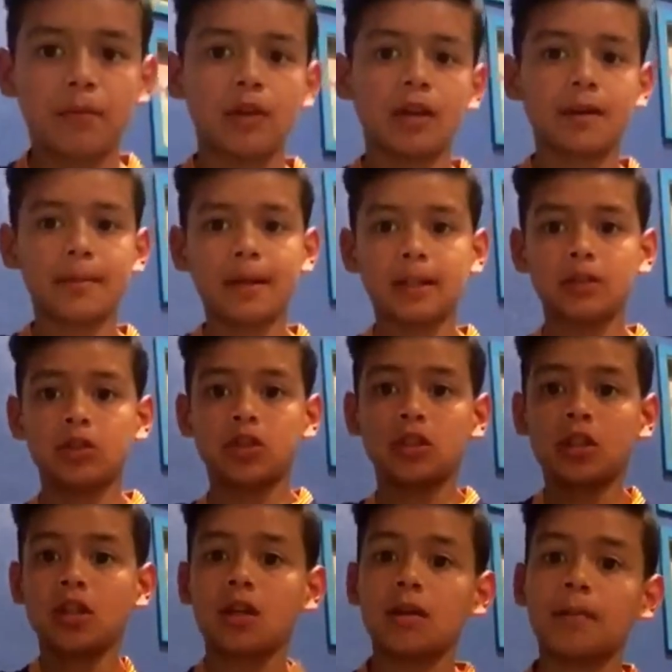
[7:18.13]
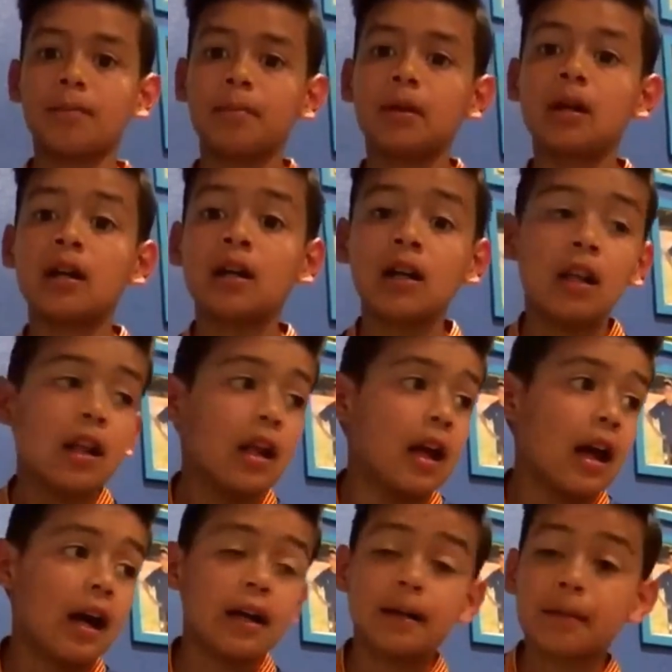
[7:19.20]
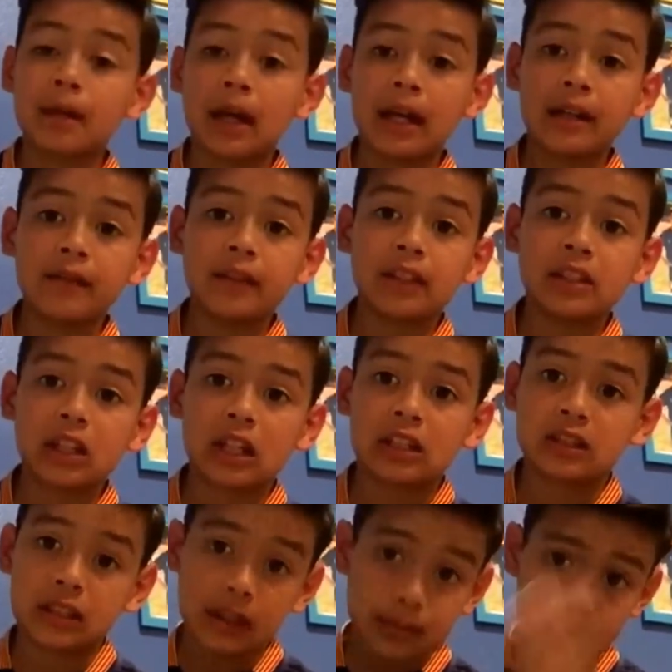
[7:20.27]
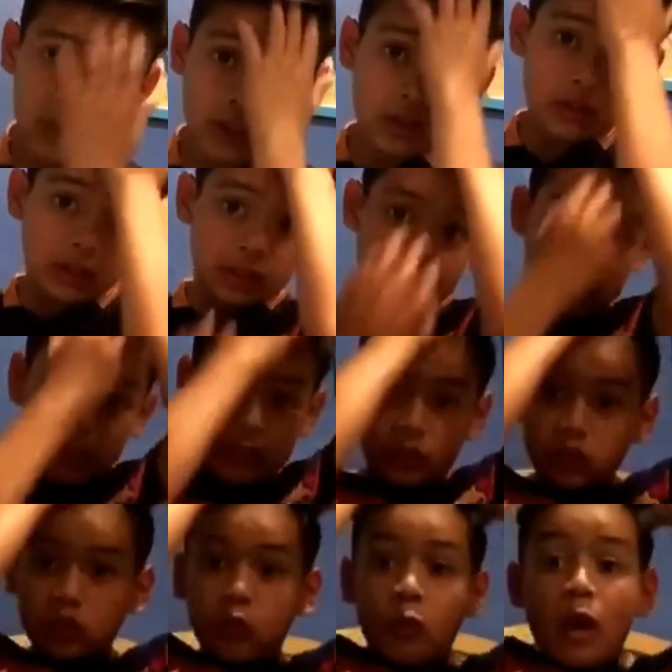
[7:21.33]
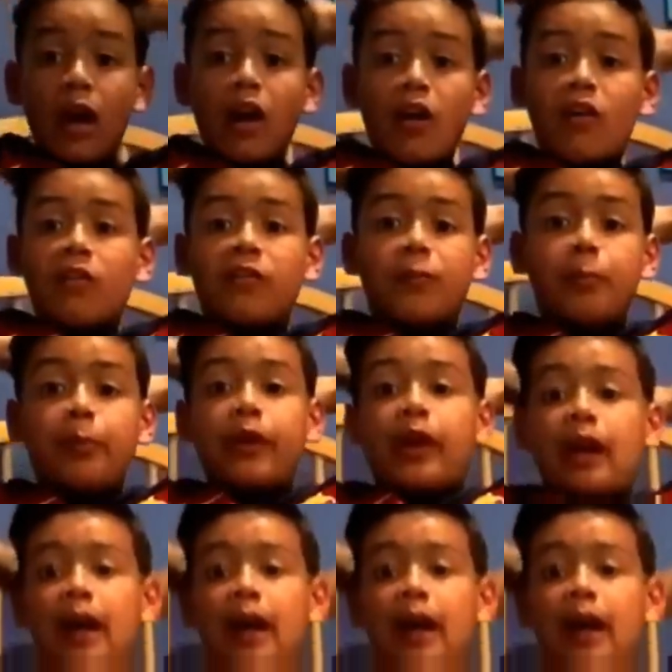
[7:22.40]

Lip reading: wearing my new shirt, but I'm kind of exhausted because it's like 12, but